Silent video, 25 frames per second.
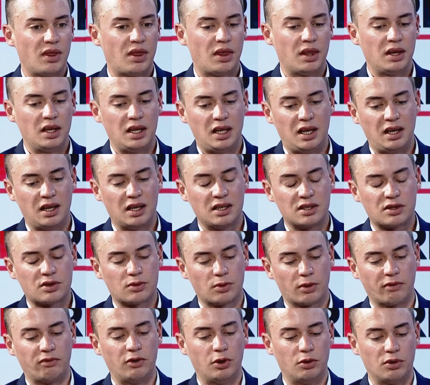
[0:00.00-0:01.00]
His
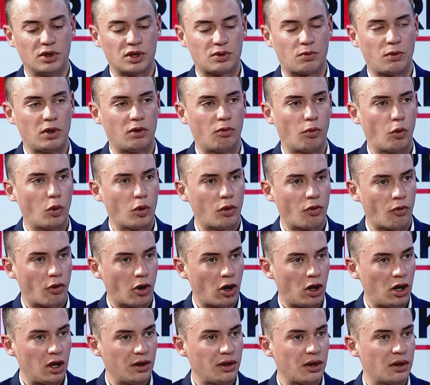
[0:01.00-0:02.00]
sort of view is we would
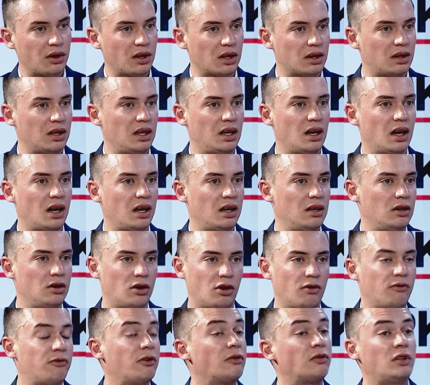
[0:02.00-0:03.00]
rather that the
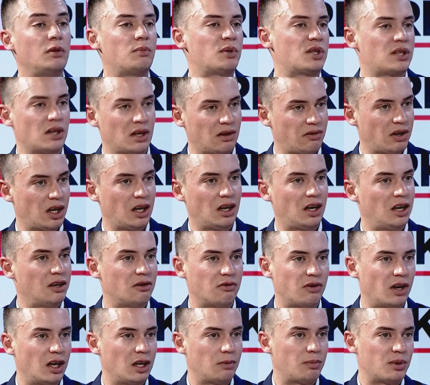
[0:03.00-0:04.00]
50% of AI
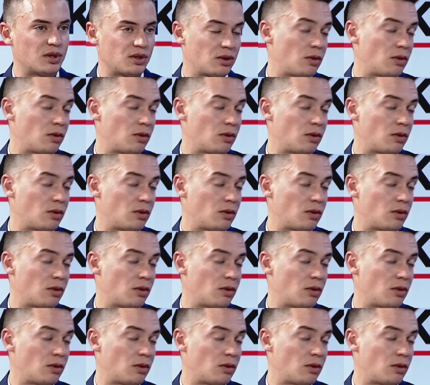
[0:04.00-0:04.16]
developers,